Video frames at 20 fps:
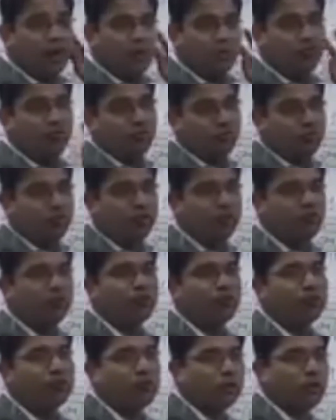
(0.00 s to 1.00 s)
has to
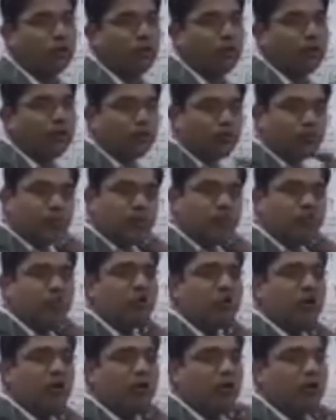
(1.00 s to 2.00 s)
mention in a
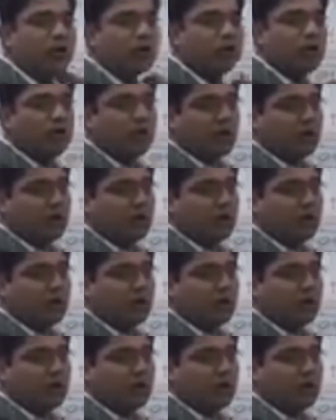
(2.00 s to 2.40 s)
special order